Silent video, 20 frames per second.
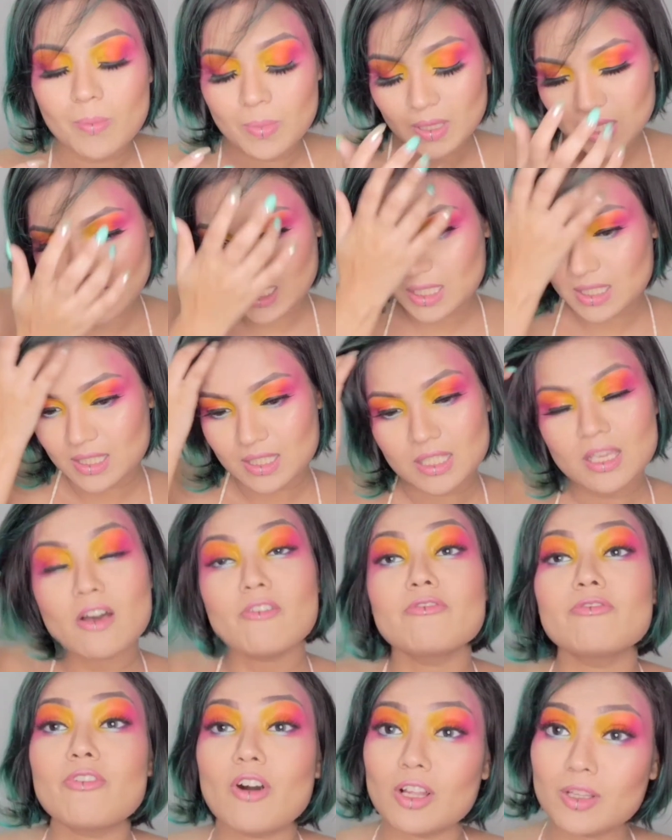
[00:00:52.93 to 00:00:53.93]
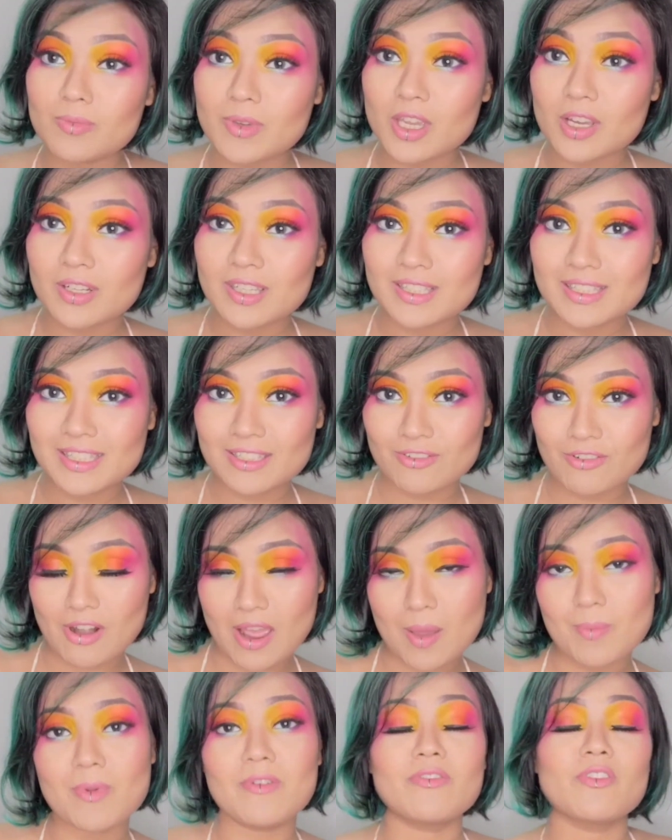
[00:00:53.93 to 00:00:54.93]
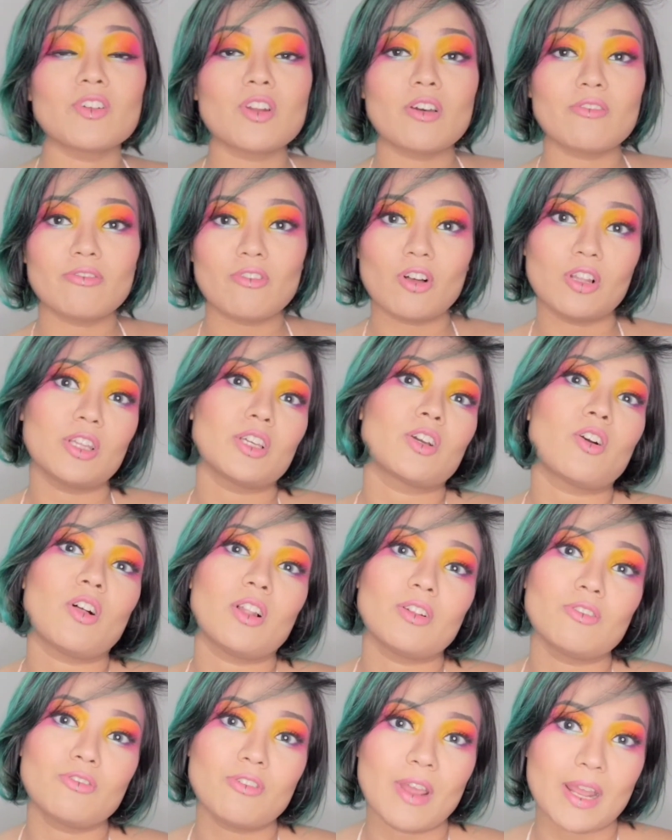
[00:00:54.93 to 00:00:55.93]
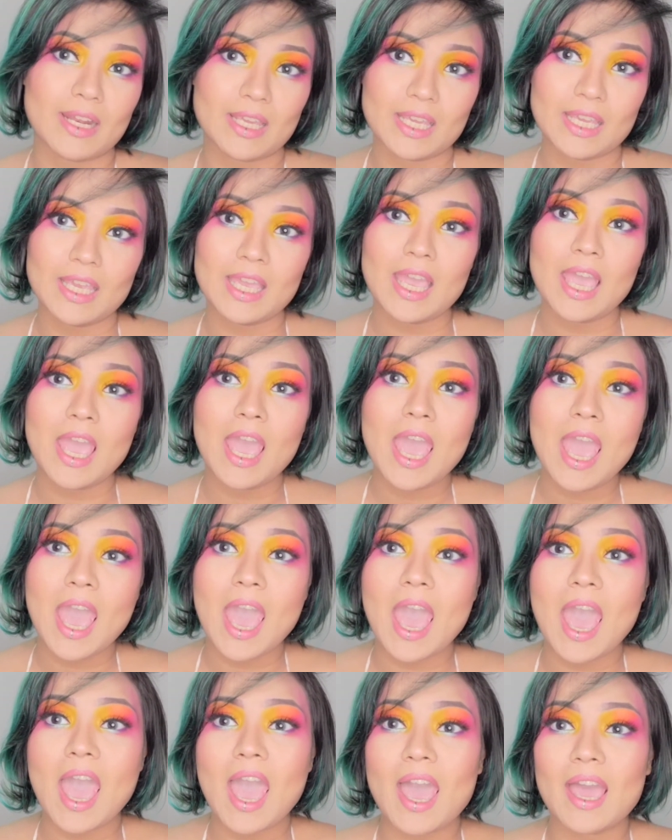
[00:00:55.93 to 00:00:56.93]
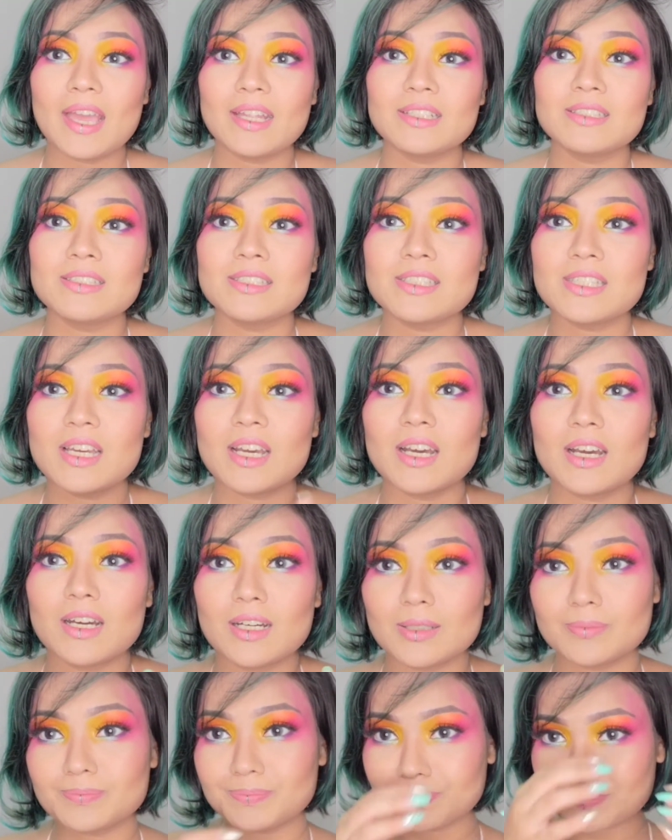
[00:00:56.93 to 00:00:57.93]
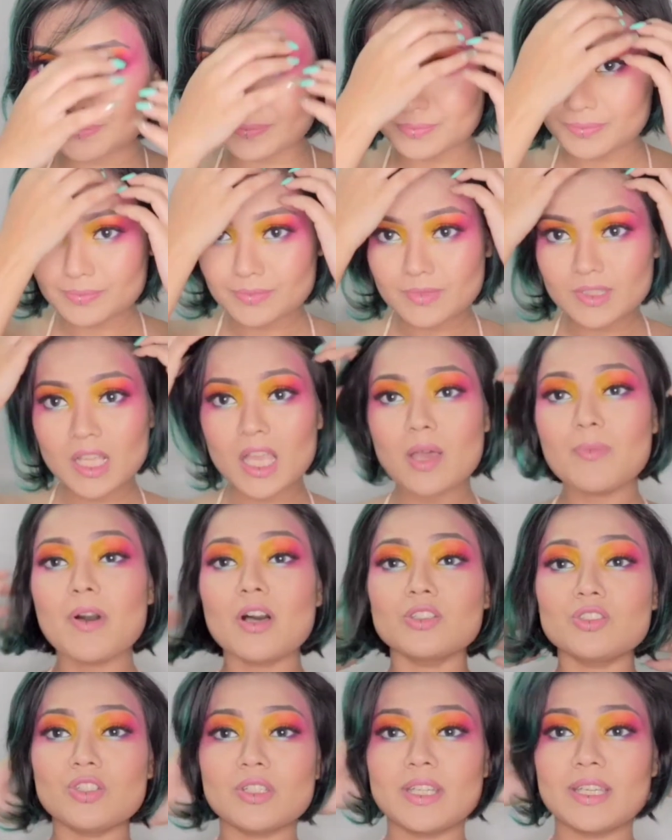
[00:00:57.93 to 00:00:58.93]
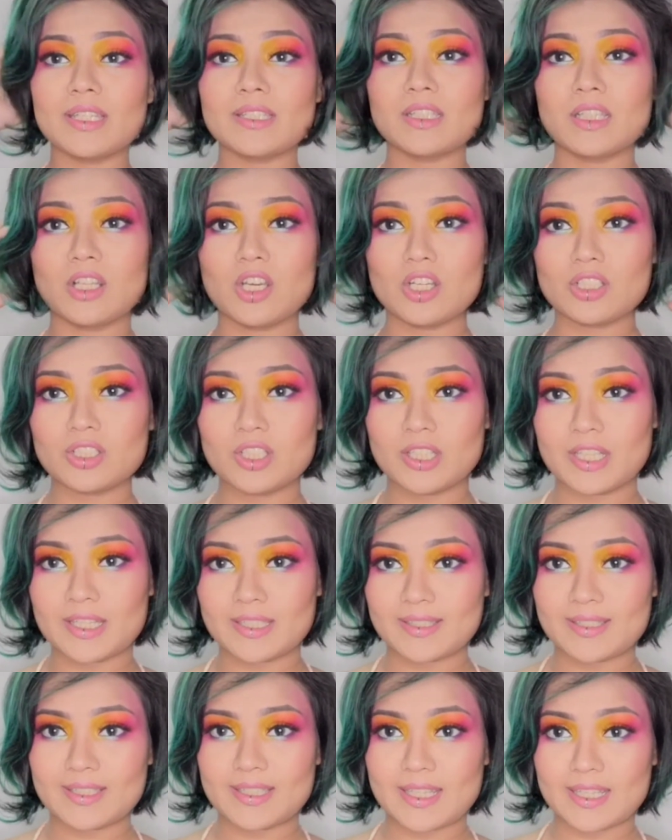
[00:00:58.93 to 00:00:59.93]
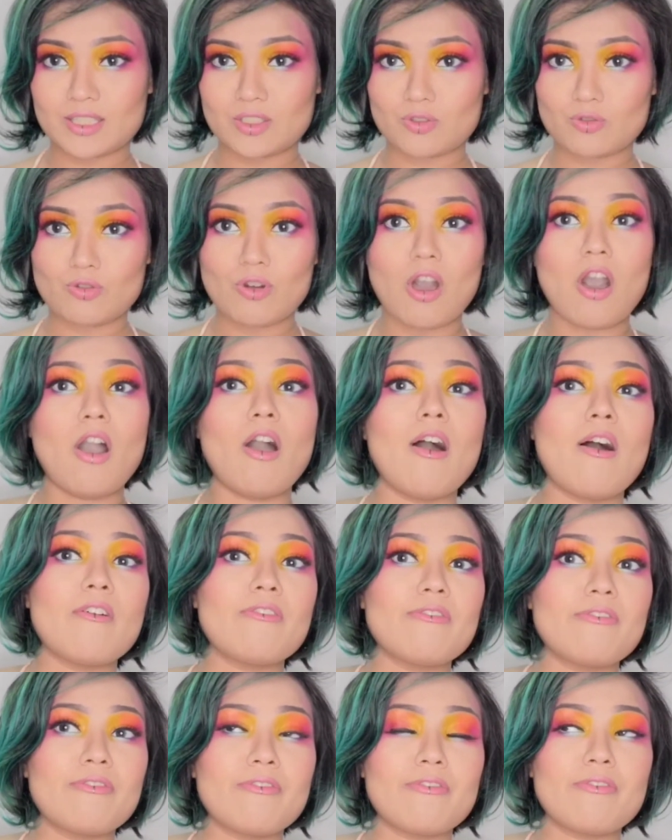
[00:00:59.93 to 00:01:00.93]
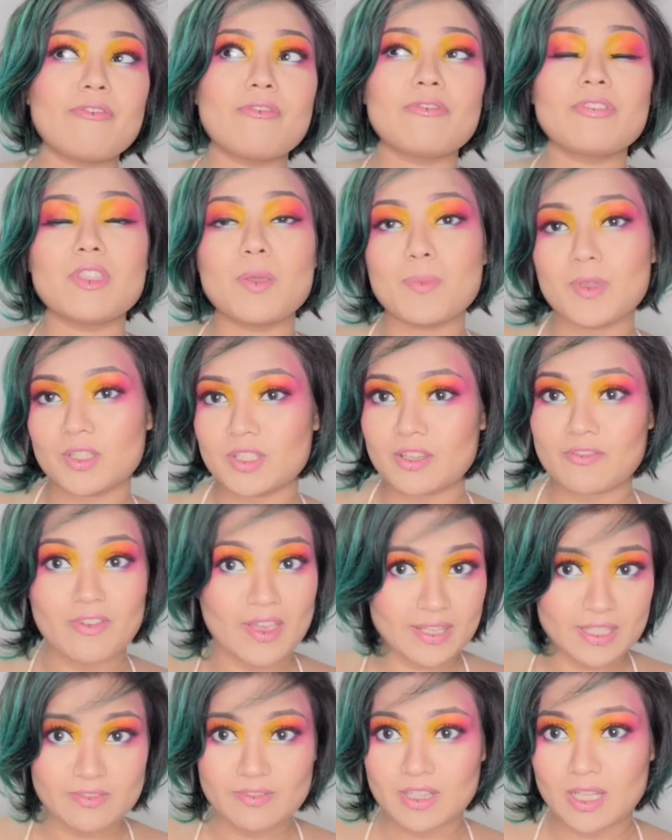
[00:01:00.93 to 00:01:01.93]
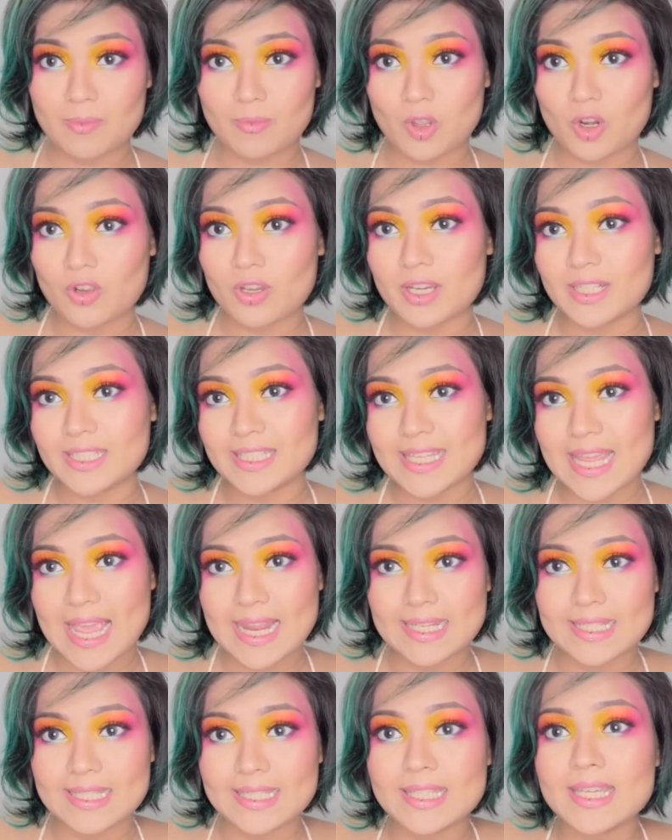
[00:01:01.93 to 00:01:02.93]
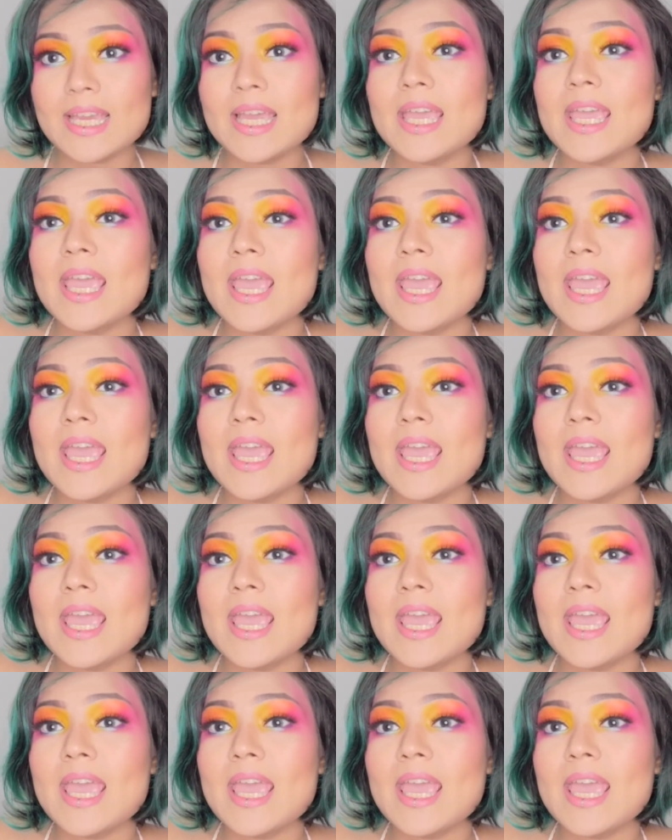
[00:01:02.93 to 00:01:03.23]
Please follow me on Instagram if you're not following already. And about today's look, today is the day 2 of the music festival I'm going to attend.